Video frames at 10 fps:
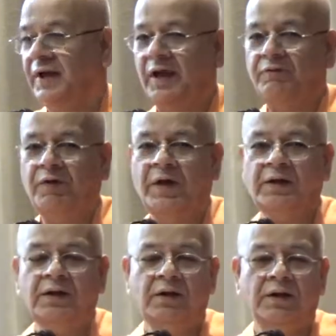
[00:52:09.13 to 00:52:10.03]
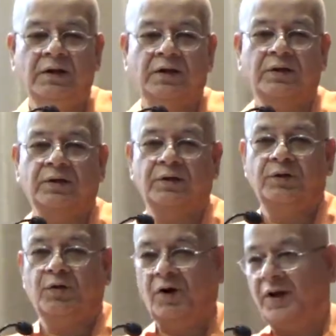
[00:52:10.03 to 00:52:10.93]
And when
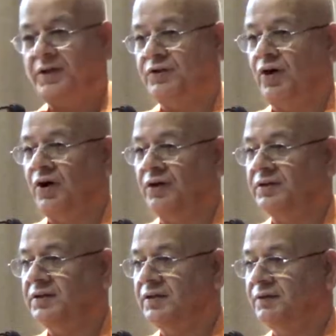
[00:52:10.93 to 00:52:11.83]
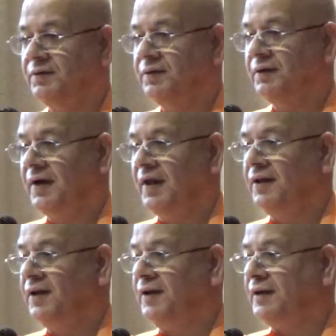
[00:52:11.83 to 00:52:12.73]
knowledge dawns, and
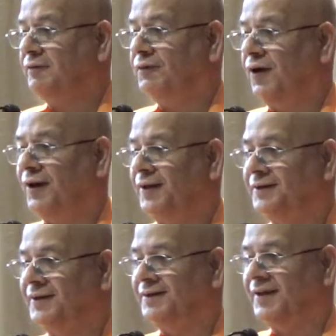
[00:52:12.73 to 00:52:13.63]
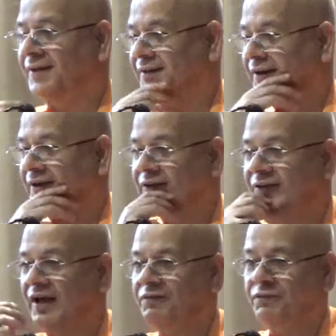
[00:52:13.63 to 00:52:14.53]
heat of knowledge, he says,
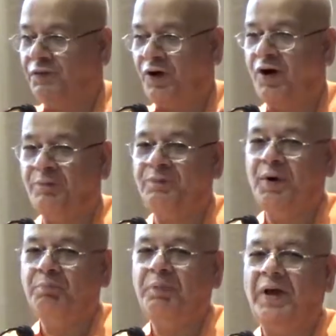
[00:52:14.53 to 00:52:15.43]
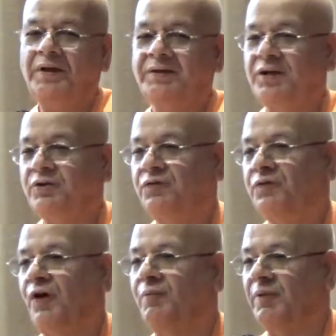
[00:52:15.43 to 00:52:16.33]
that form melts into
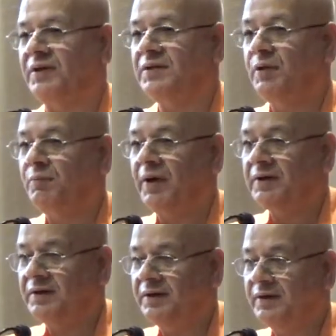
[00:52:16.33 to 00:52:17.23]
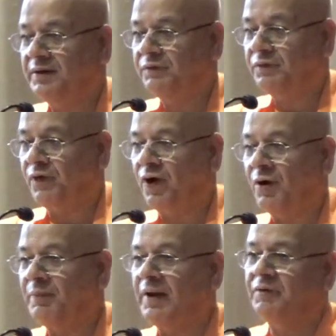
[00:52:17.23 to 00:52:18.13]
formless. But the
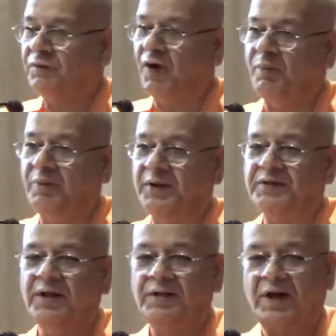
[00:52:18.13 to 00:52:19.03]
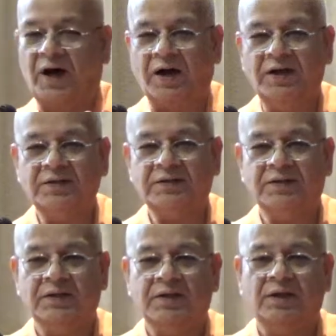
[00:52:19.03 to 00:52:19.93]
form and the formless, the
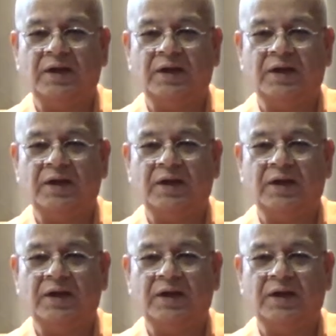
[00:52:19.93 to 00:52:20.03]
ice